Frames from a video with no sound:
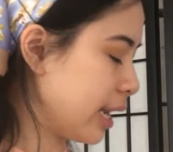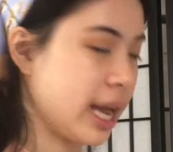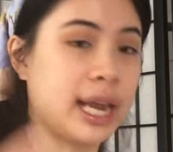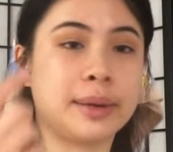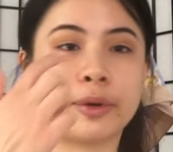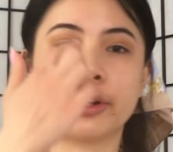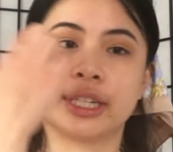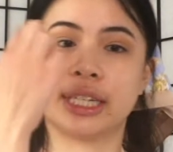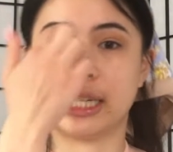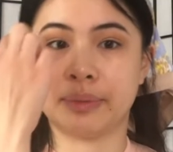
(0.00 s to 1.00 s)
and I'm going to
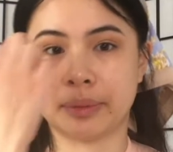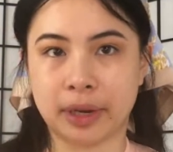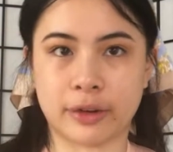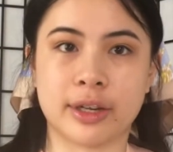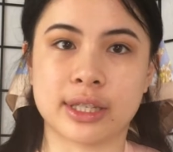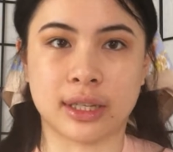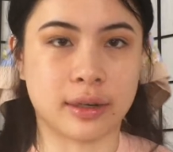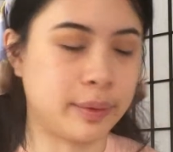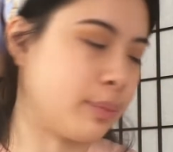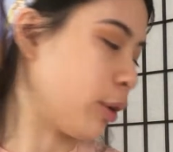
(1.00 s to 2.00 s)
deepen my crease a little
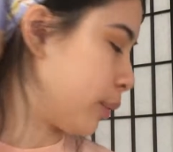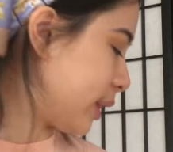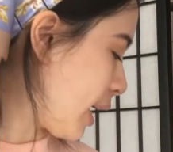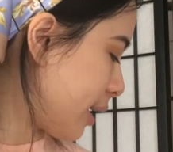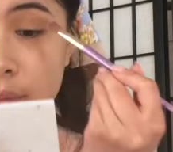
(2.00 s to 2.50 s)
bit more with that.